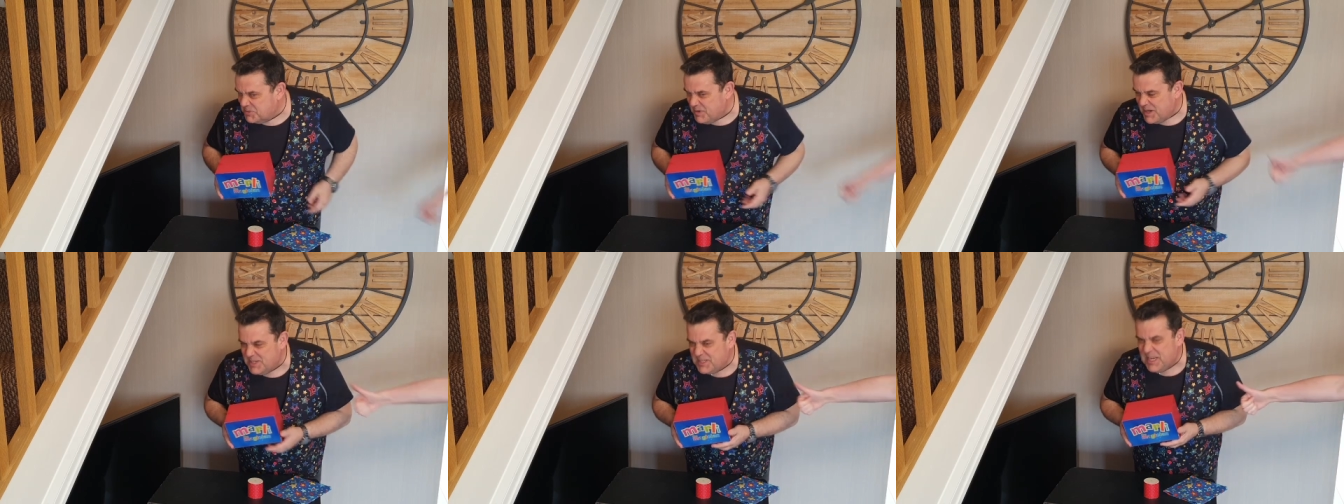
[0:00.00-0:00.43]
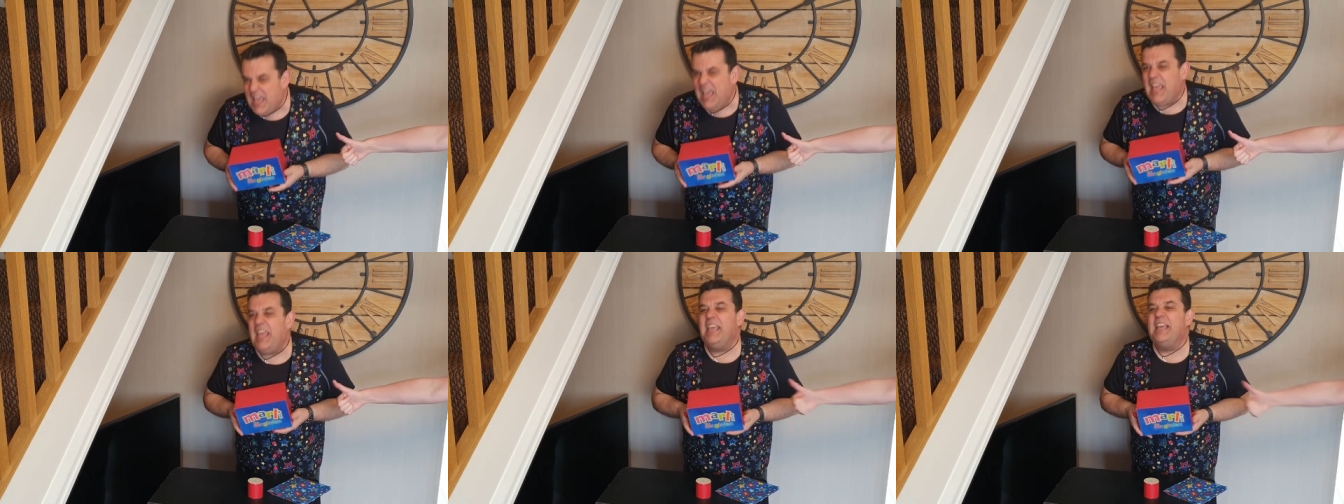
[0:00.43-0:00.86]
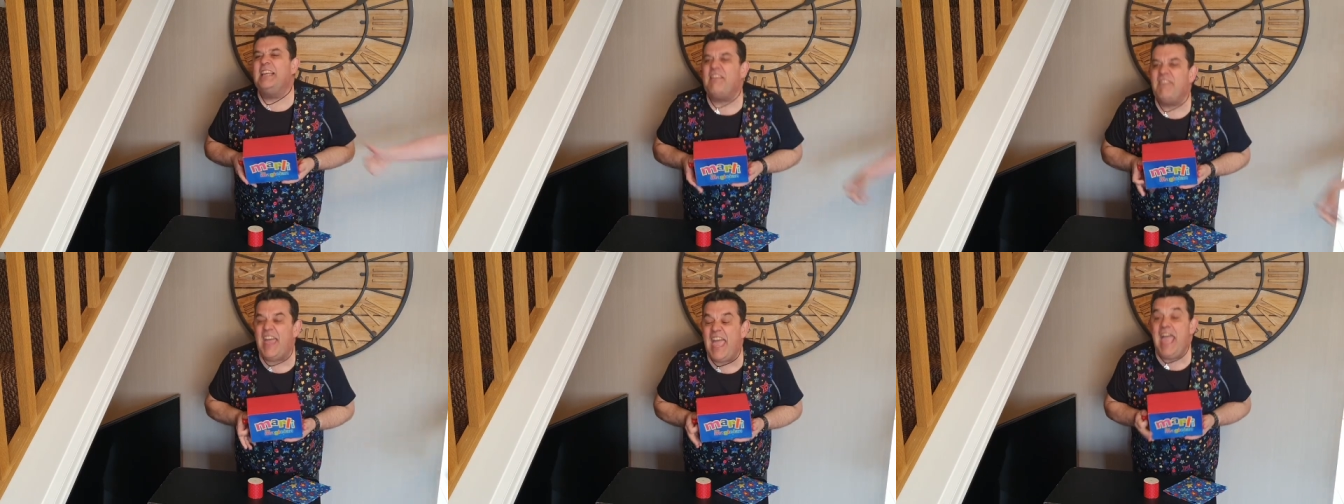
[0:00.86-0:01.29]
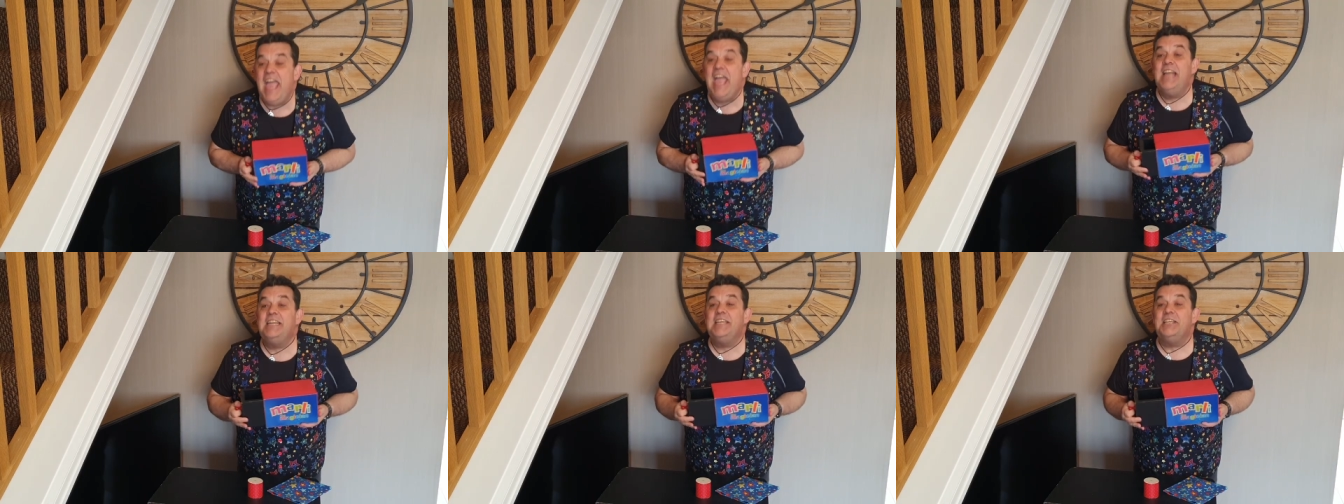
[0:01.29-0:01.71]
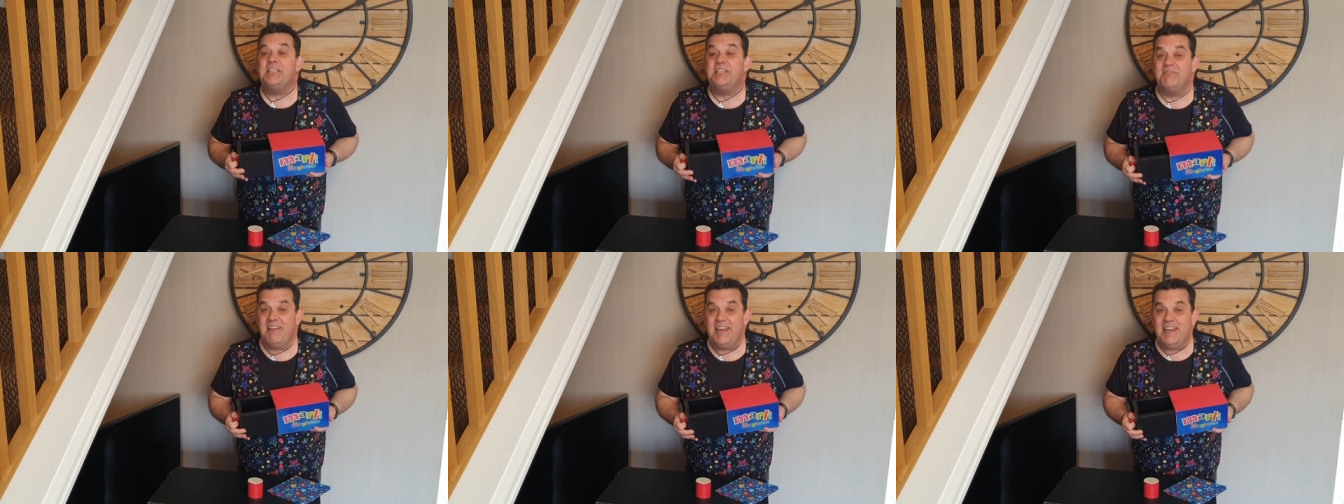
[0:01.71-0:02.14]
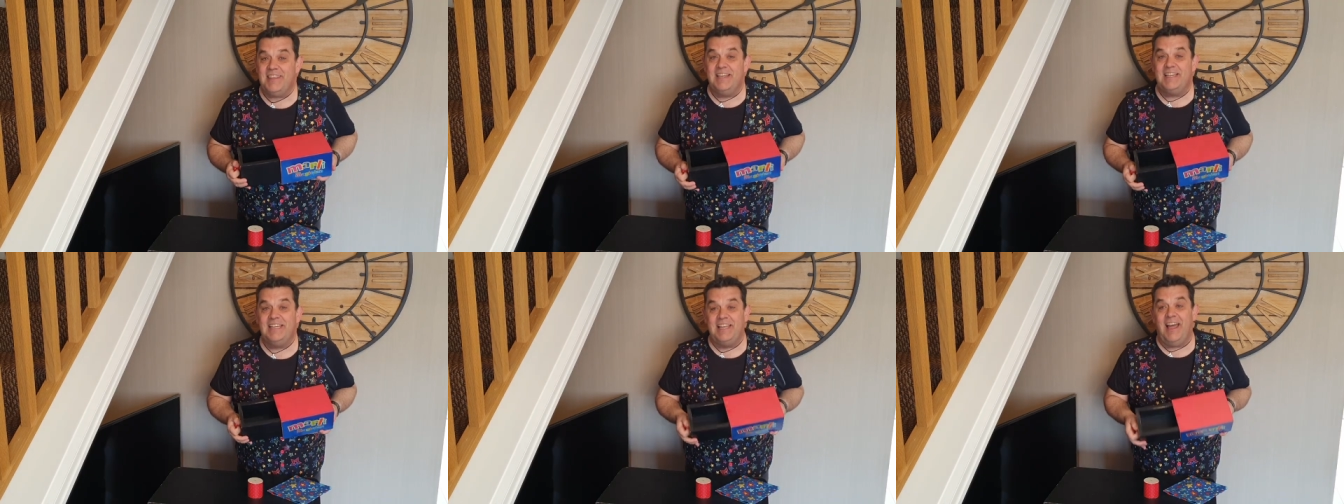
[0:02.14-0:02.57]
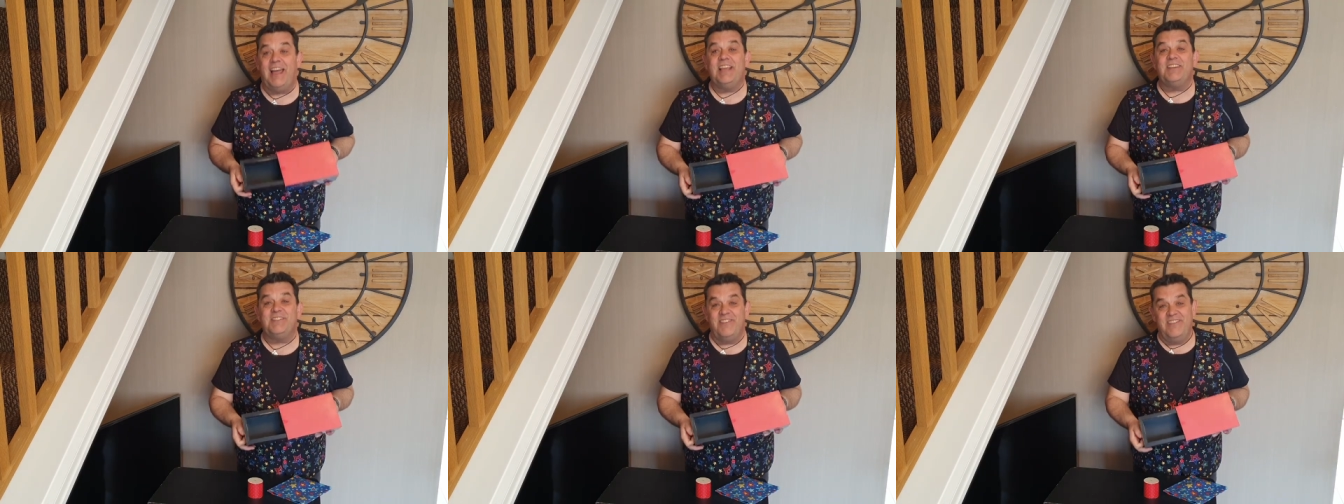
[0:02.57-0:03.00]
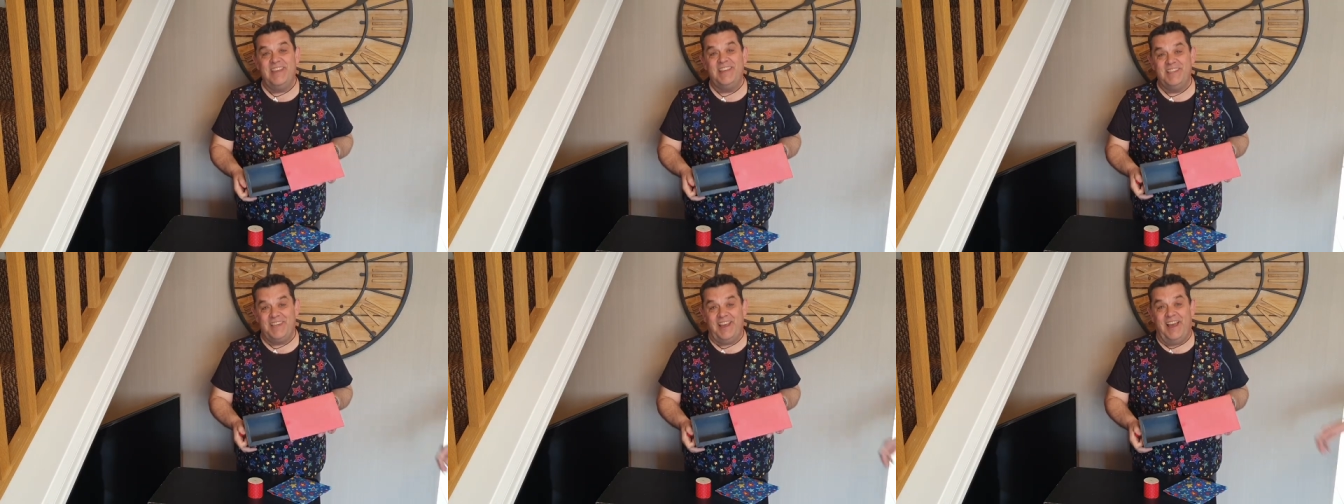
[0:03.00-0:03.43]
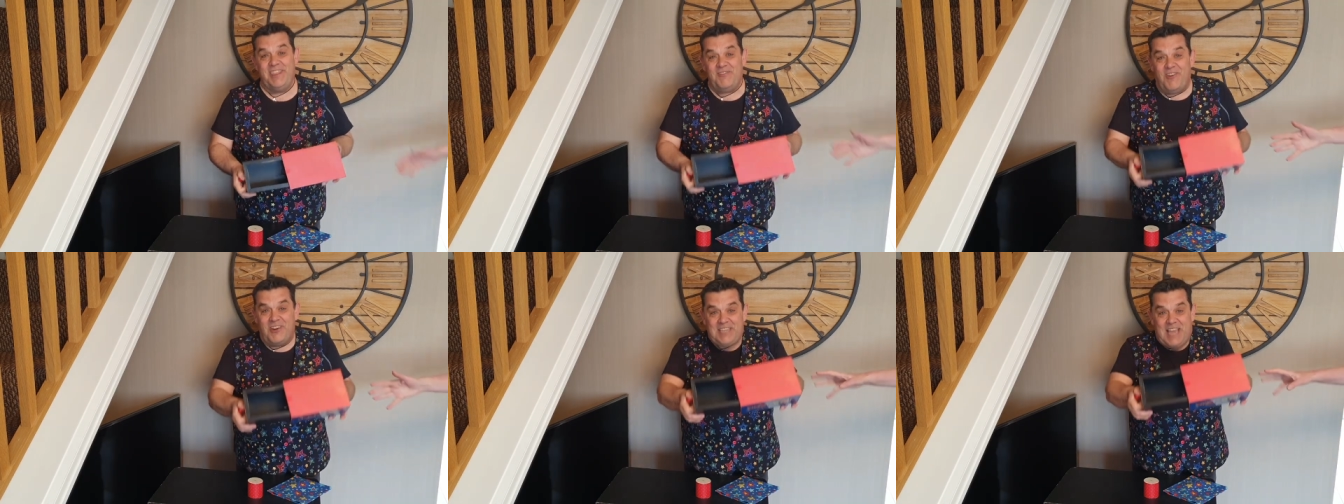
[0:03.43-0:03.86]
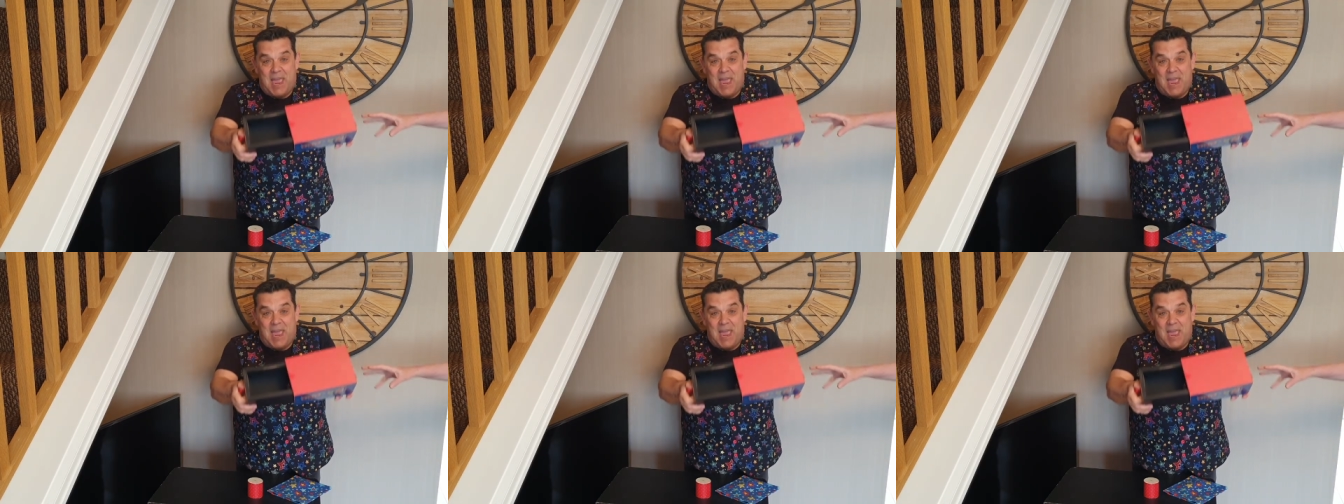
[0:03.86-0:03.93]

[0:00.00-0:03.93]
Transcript: sweets. He can have any sweet that he likes from inside the box.